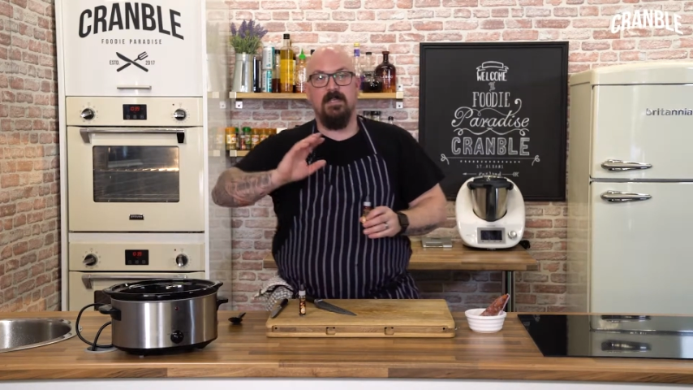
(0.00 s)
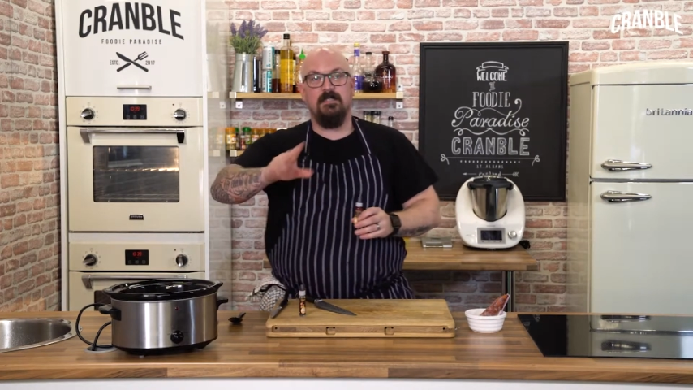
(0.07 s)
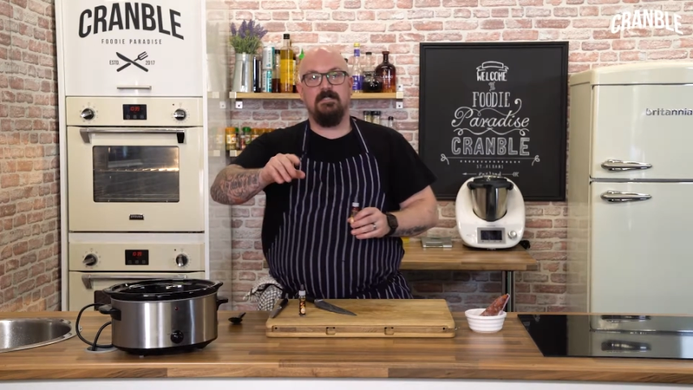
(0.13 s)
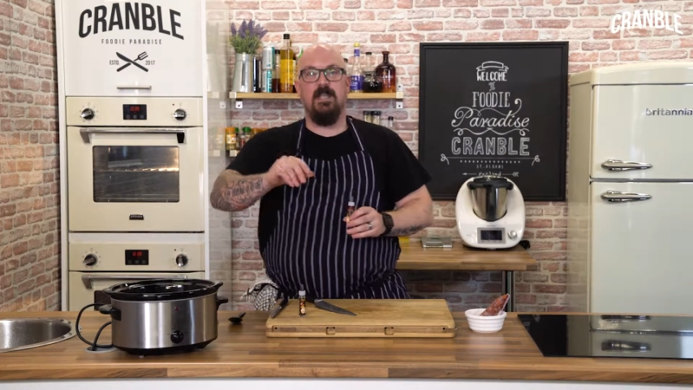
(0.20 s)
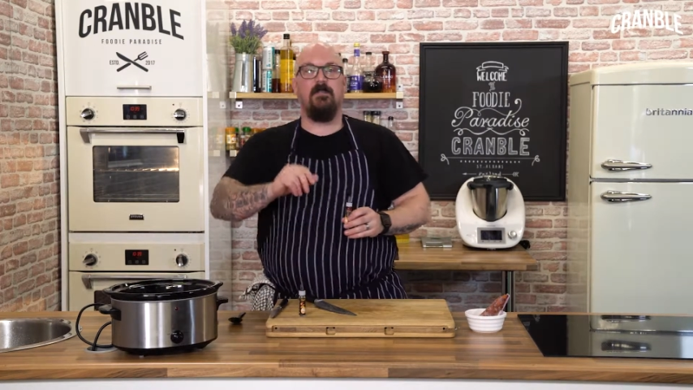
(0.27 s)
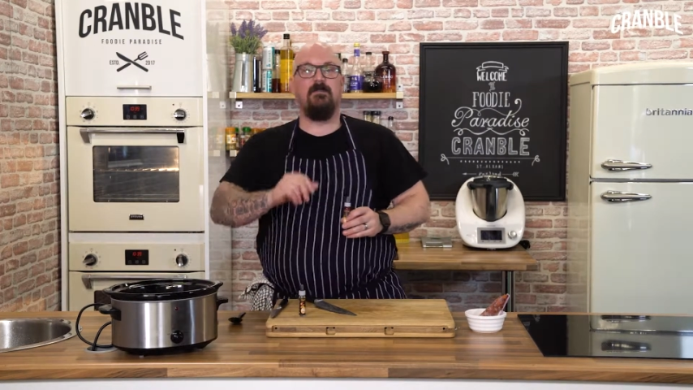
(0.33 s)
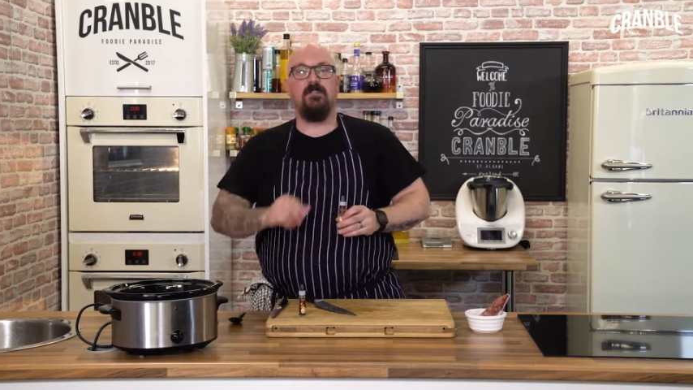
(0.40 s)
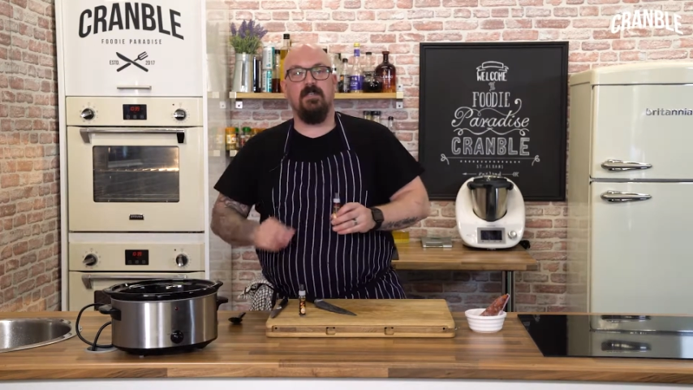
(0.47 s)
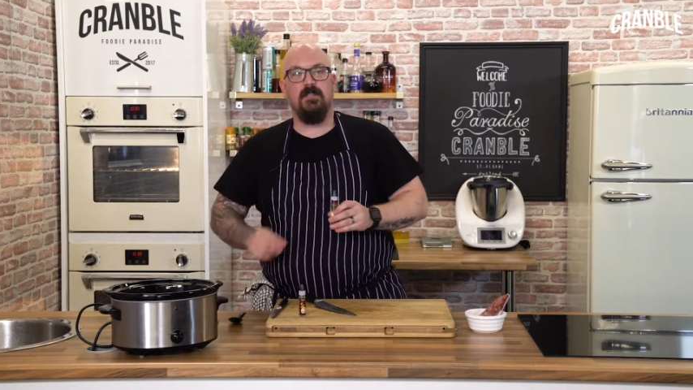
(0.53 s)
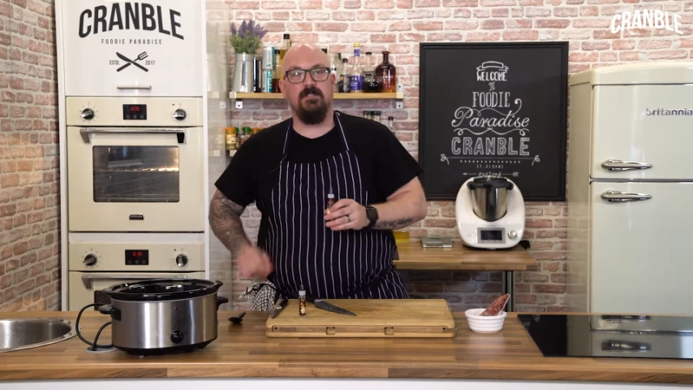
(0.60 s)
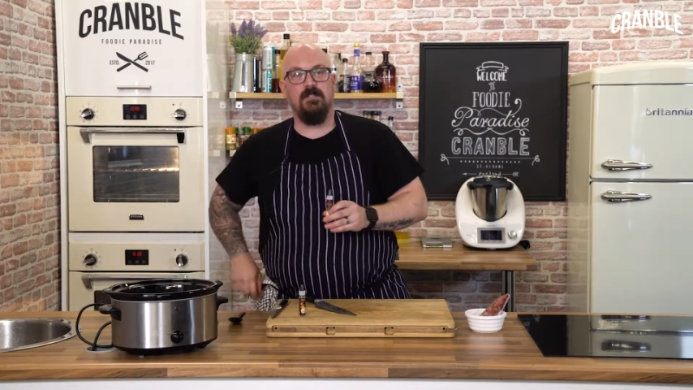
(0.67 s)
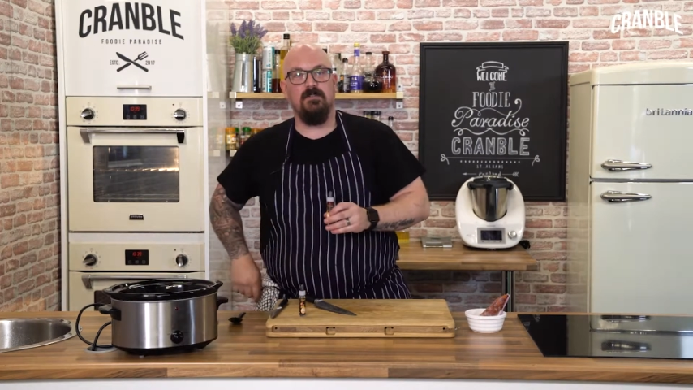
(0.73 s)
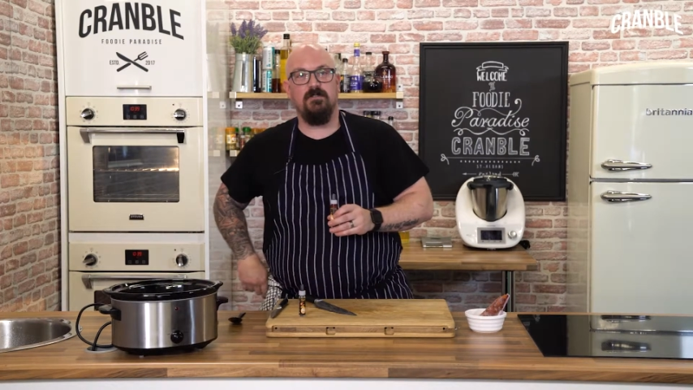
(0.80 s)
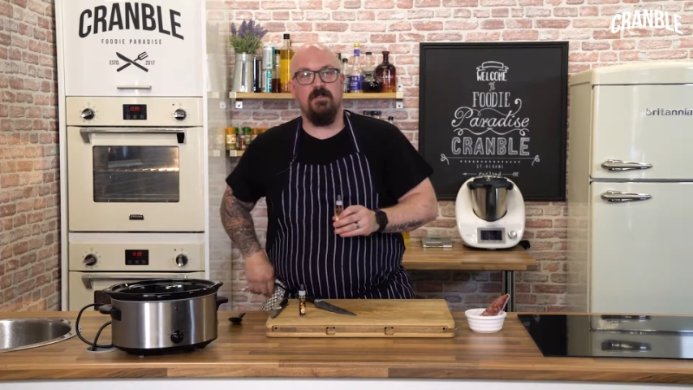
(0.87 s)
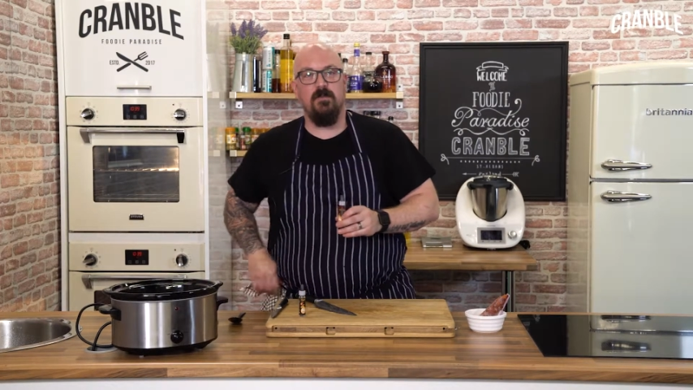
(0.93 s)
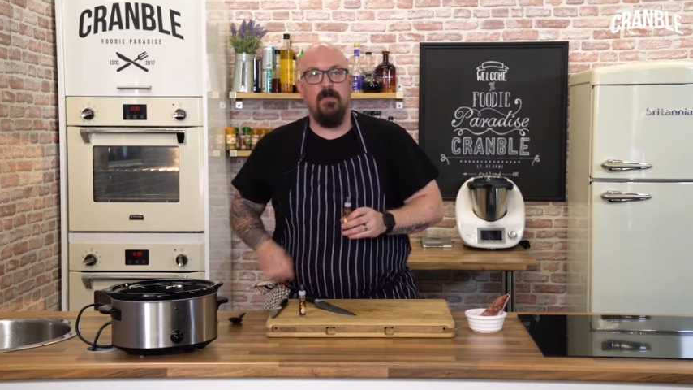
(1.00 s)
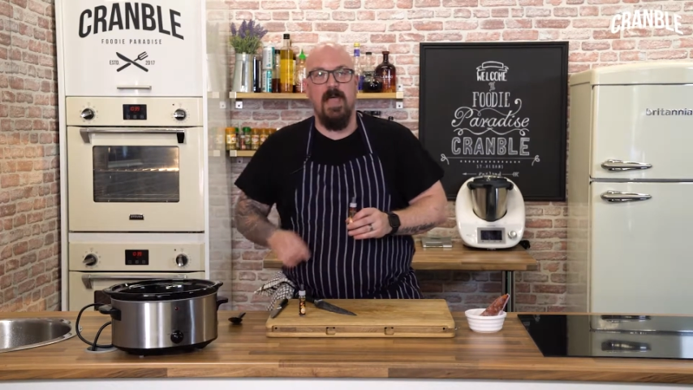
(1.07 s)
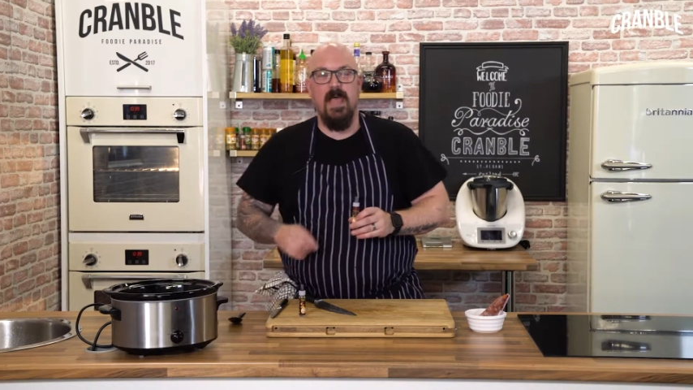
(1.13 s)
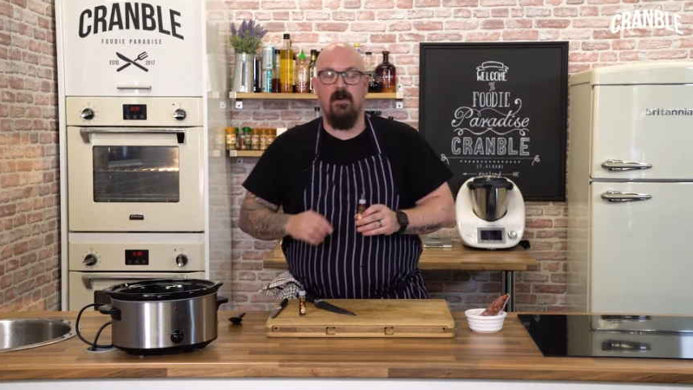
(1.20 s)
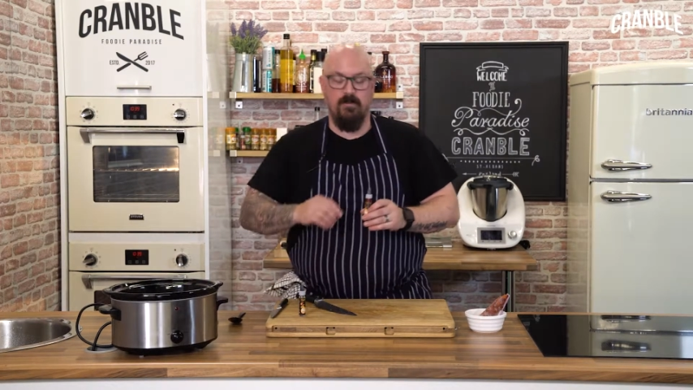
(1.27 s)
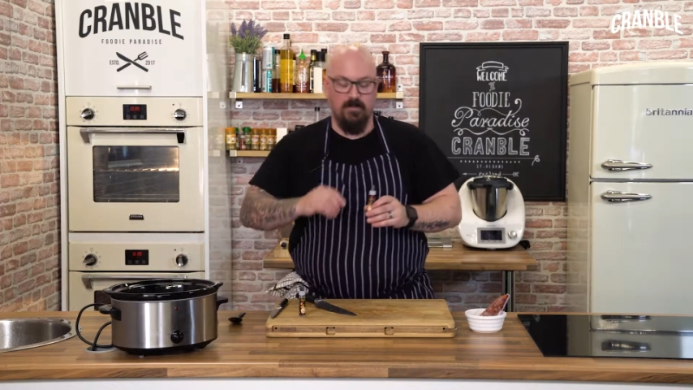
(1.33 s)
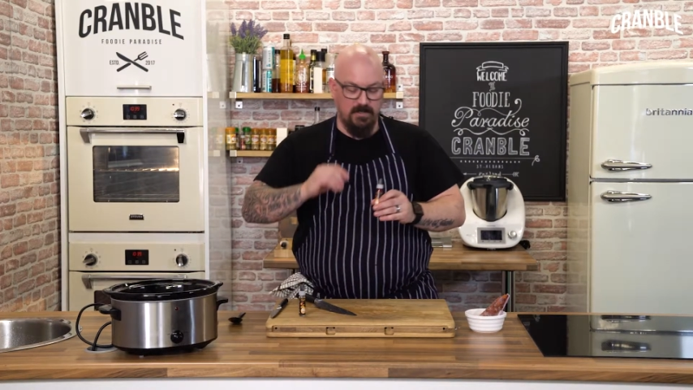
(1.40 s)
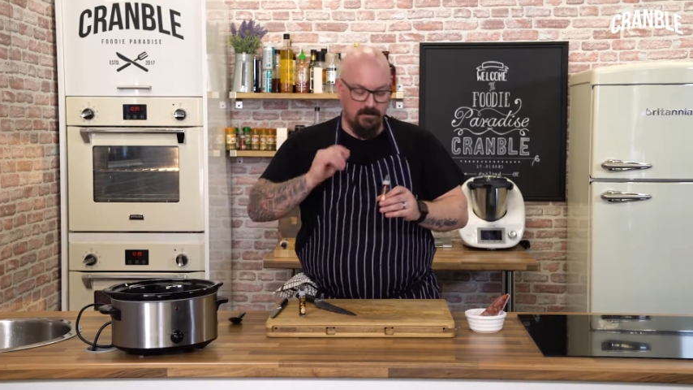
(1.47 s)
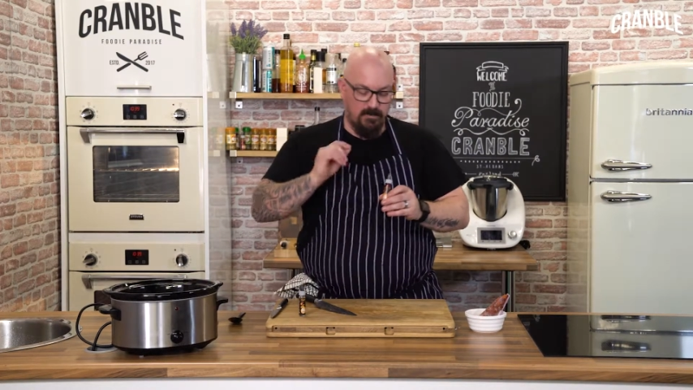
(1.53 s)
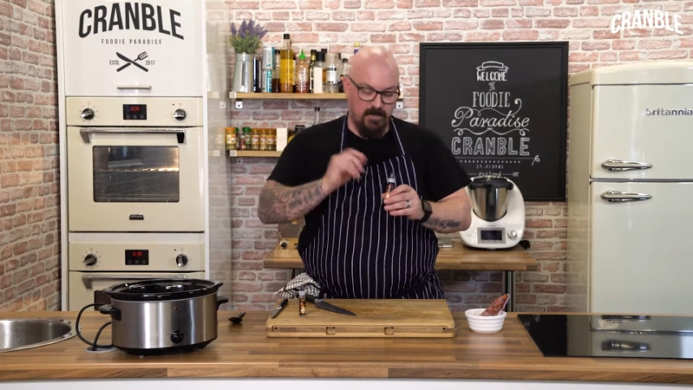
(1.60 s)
Same thing as using the powders,